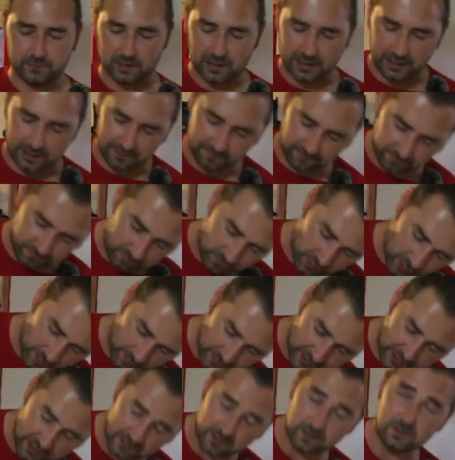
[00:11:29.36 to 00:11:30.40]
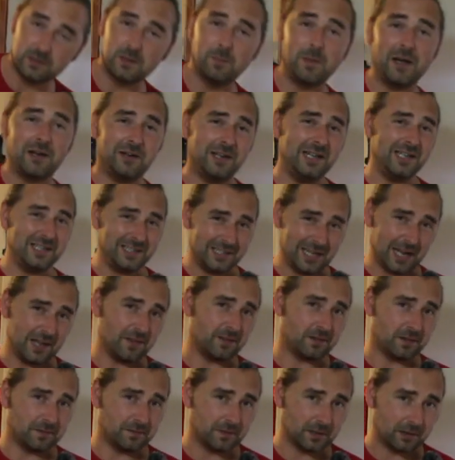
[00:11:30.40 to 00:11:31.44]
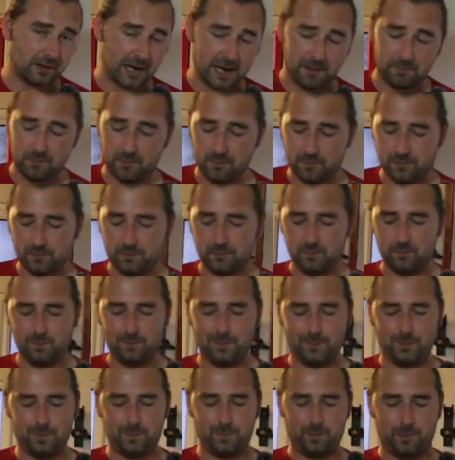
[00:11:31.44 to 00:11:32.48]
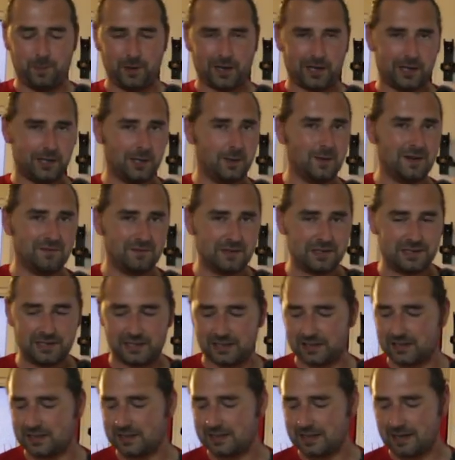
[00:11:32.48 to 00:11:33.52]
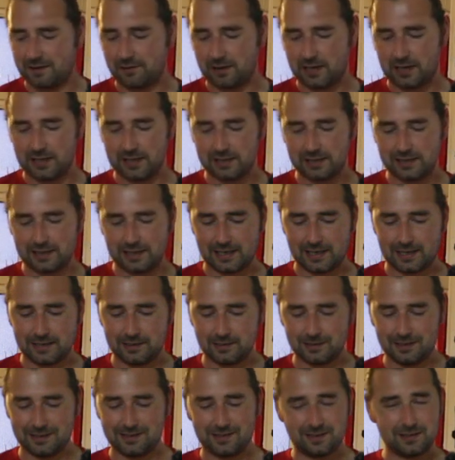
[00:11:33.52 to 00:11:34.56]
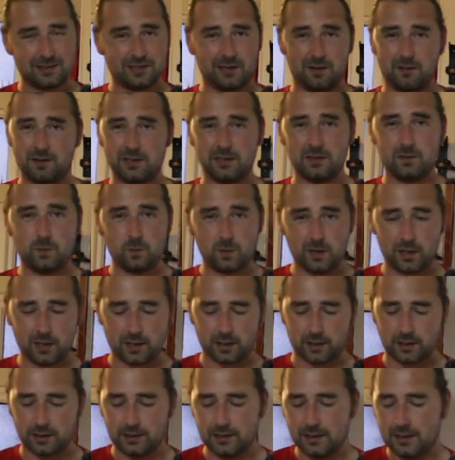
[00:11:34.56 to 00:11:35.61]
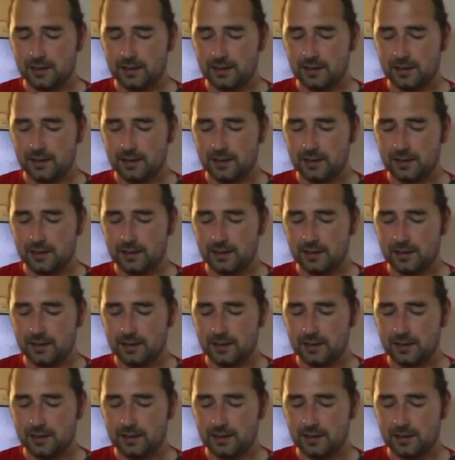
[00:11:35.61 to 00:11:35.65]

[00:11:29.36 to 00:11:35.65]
I've probably used about 1/10 of a gram, but I know everything is sterilized and it's going to work.